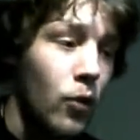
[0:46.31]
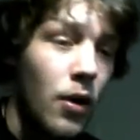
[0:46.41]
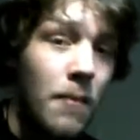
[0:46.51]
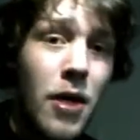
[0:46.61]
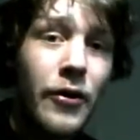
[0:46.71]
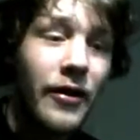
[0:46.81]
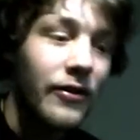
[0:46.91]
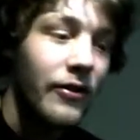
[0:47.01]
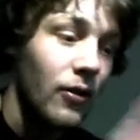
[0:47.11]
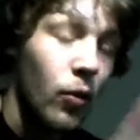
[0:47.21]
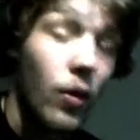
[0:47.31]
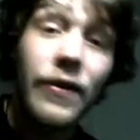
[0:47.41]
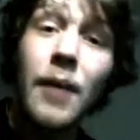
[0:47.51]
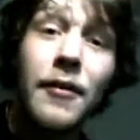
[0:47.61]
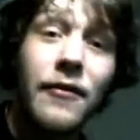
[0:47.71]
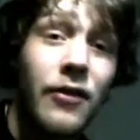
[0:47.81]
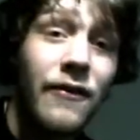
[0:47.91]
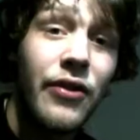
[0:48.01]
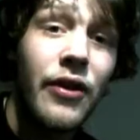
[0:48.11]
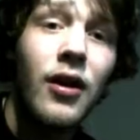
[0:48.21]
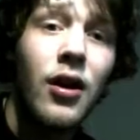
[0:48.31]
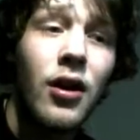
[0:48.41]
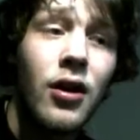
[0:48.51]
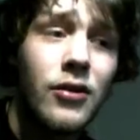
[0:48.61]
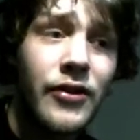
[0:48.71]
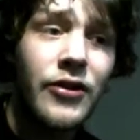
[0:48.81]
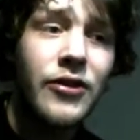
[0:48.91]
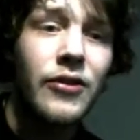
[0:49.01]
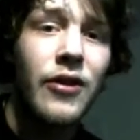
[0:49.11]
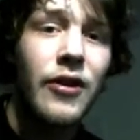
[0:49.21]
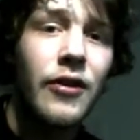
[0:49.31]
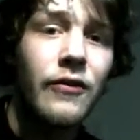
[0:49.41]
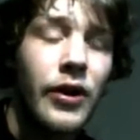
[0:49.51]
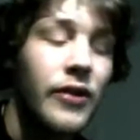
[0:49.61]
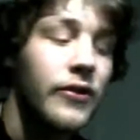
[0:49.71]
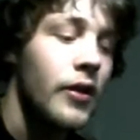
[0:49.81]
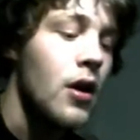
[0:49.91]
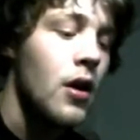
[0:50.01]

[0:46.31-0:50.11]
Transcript: We're monists, one type of stuff that constitutes the universe.